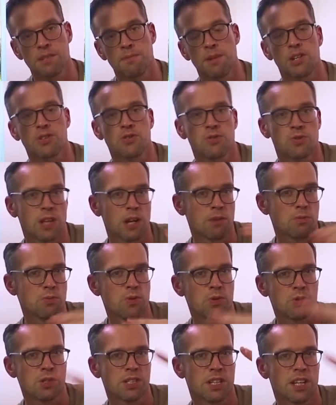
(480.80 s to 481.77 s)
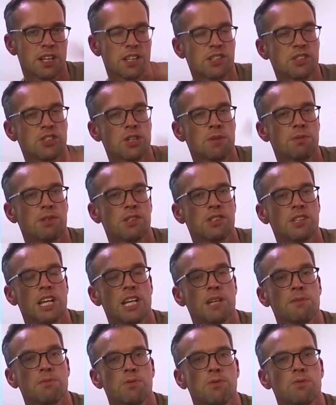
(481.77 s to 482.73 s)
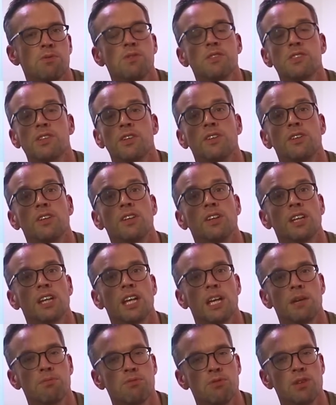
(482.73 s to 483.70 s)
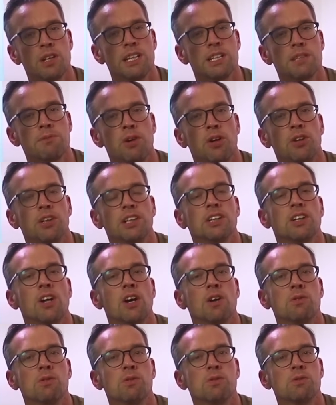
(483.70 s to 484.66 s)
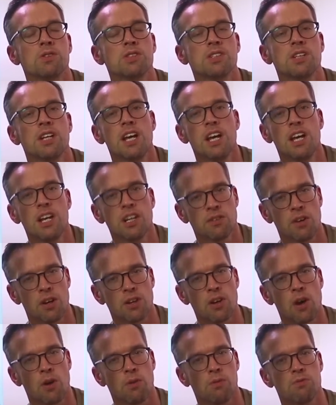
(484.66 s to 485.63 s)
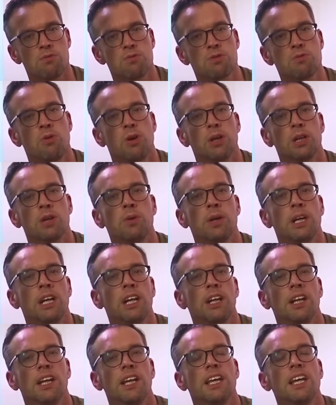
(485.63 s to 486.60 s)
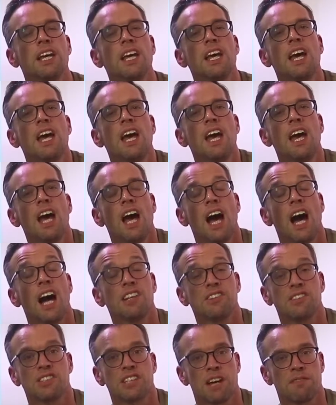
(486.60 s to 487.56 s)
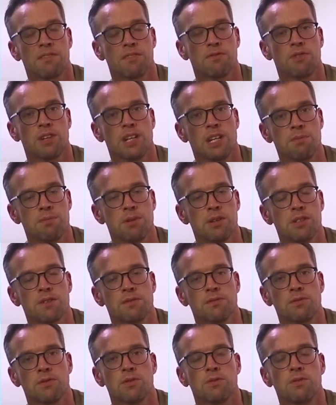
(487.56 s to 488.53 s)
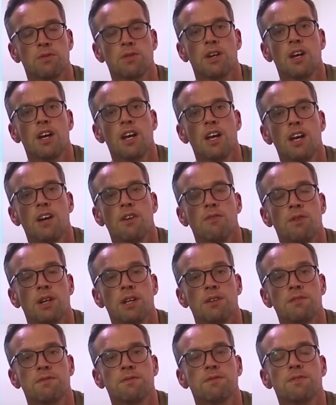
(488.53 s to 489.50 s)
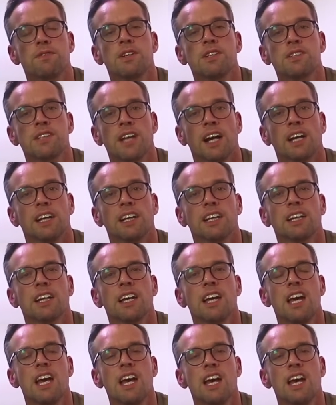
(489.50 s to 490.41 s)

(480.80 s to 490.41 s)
to make sure that water is super stable, so you can keep really demanding corals, grow corals quite quickly, and just have a really beautiful reef tank.